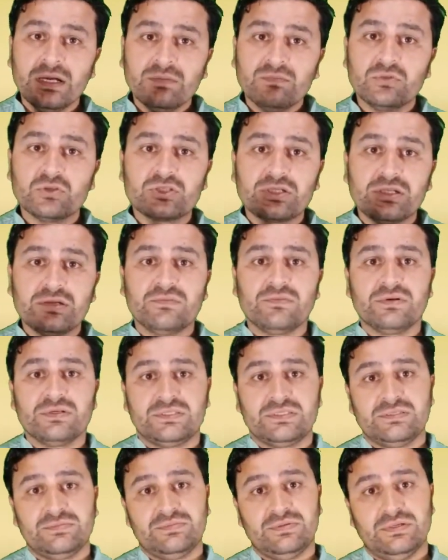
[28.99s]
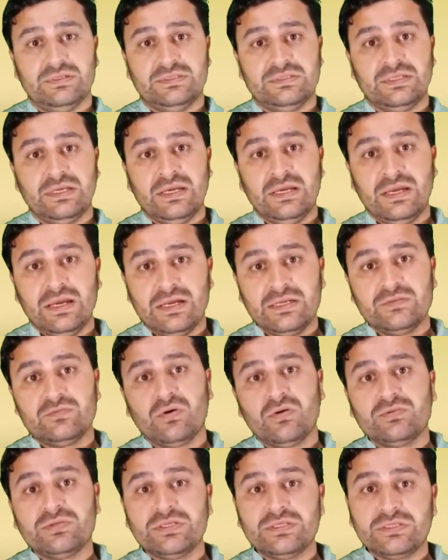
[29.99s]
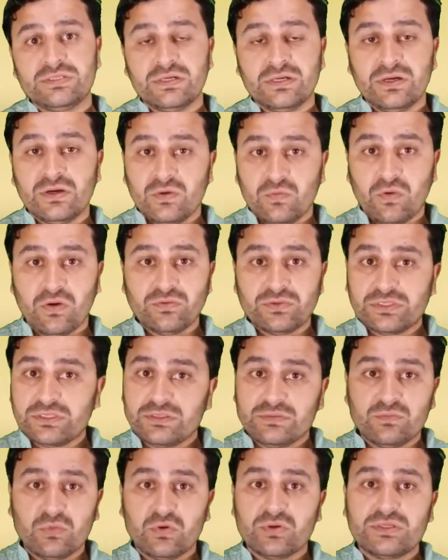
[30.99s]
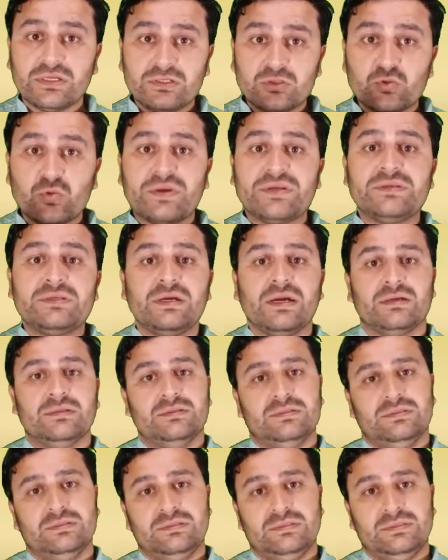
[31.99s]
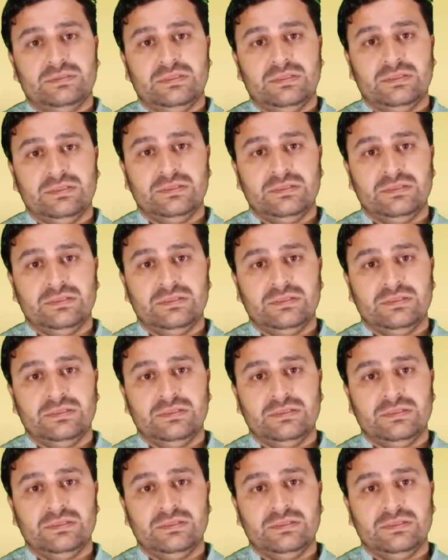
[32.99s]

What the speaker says: Muslim worshippers and wounded more than 20 others.